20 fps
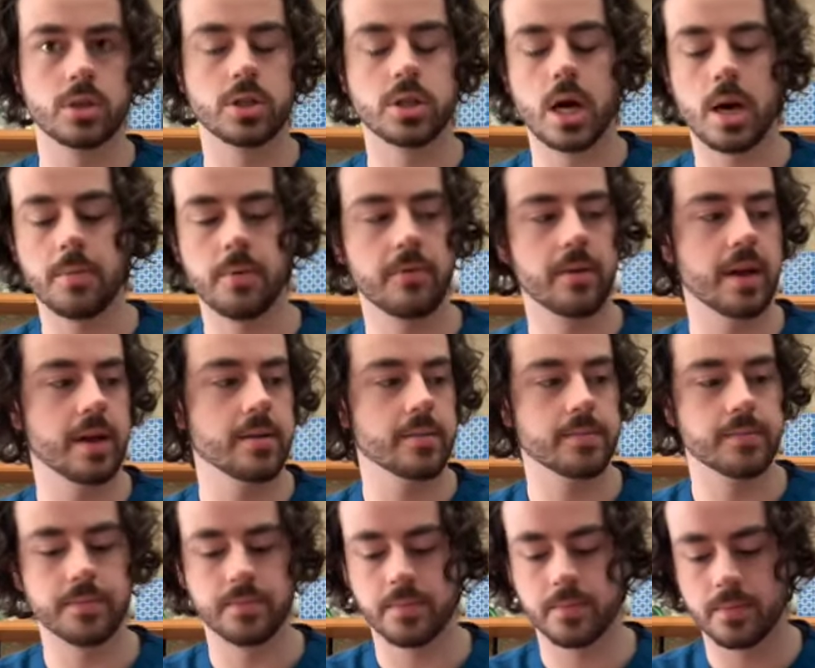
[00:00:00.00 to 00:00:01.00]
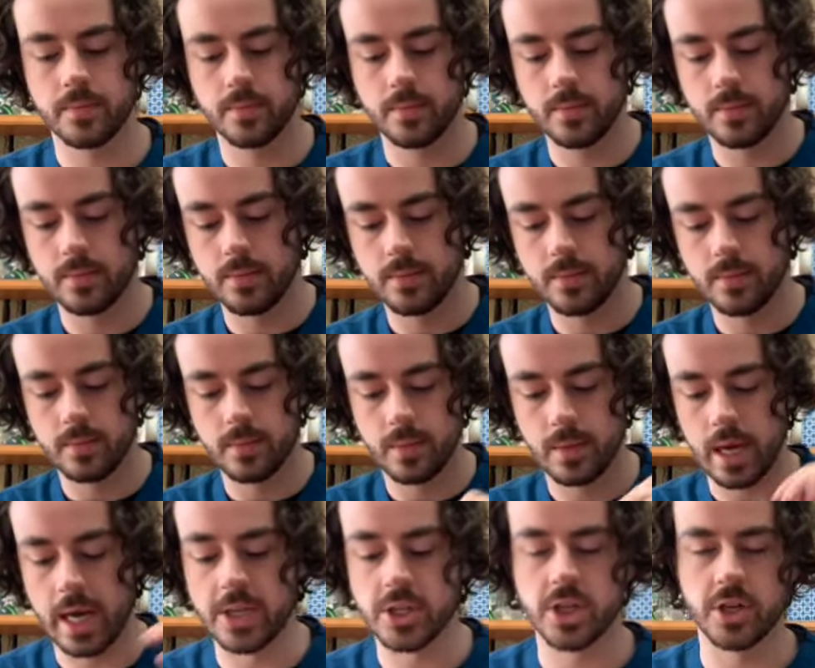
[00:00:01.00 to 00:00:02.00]
top of it.
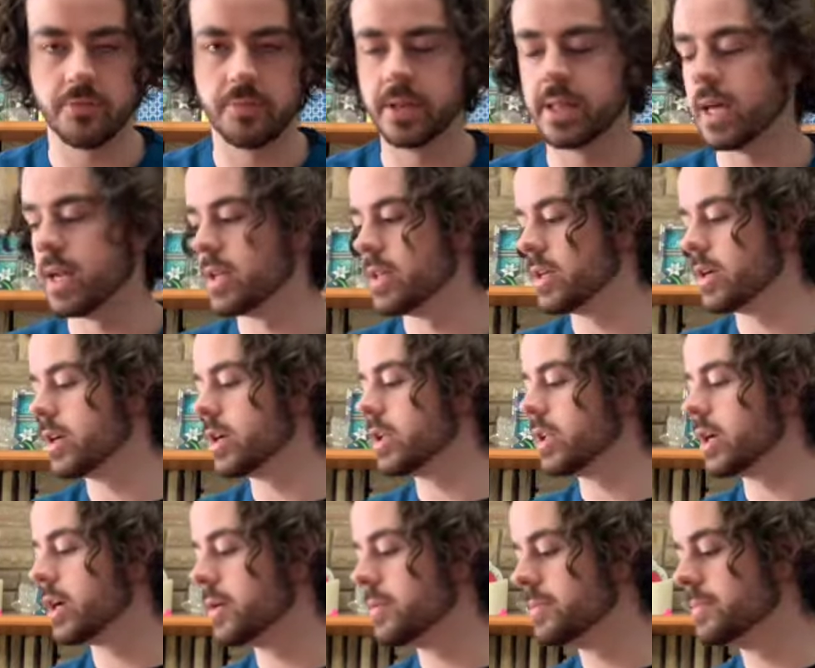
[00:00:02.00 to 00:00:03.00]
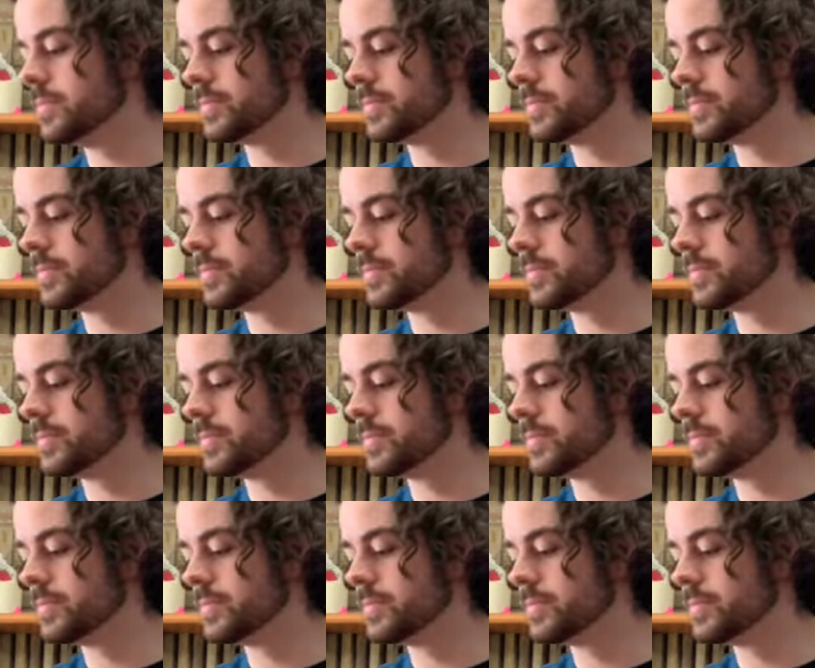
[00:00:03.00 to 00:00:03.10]
I should have put that in there earlier.